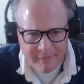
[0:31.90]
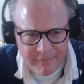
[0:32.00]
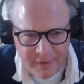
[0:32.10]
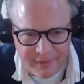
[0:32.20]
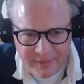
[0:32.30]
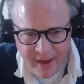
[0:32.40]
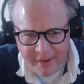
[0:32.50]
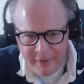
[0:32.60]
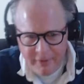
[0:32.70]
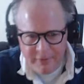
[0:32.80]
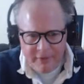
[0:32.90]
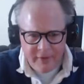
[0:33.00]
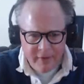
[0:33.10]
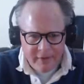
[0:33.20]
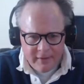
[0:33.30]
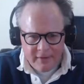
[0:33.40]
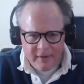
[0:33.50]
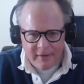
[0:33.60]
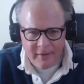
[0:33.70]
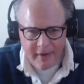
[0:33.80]
very sad news to
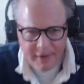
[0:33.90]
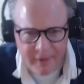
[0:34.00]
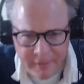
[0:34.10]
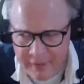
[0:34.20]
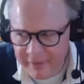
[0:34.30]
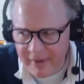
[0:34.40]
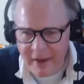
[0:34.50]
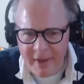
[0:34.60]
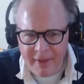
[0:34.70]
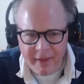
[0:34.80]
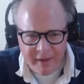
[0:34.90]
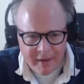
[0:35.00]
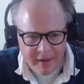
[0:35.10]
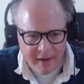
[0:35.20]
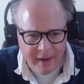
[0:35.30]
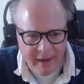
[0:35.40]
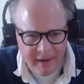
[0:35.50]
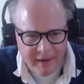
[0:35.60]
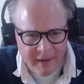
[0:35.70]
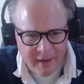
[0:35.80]
hear of his death.
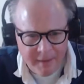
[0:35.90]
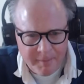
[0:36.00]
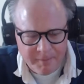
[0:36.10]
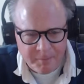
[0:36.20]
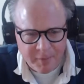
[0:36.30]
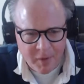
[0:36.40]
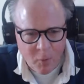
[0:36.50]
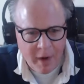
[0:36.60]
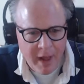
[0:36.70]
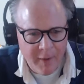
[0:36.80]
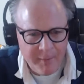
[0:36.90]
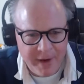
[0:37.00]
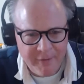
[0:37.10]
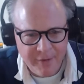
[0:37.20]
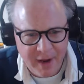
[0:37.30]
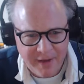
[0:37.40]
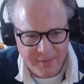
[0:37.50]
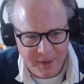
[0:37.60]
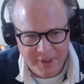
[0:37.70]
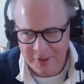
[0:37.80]
And one album that I forgot to
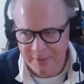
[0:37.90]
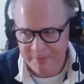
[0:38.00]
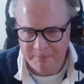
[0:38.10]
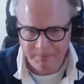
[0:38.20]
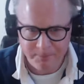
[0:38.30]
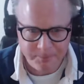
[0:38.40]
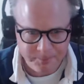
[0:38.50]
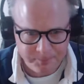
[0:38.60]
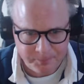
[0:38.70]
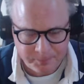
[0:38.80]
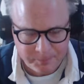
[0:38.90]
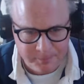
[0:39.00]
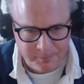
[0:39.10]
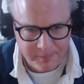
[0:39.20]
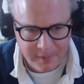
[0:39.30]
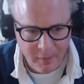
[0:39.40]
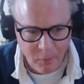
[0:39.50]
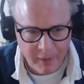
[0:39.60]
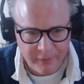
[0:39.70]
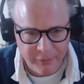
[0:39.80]
mention
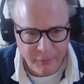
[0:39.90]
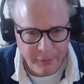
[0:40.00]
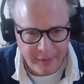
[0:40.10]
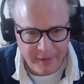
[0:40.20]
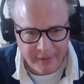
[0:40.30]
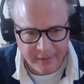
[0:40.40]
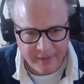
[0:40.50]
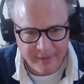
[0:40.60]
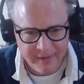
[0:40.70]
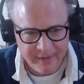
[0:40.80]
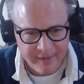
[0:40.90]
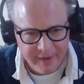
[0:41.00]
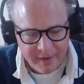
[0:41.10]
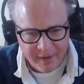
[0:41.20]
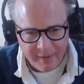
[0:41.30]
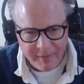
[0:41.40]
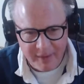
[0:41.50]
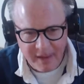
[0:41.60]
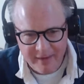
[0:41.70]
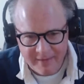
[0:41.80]
was Through the Hill
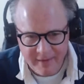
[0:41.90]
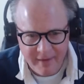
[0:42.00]
that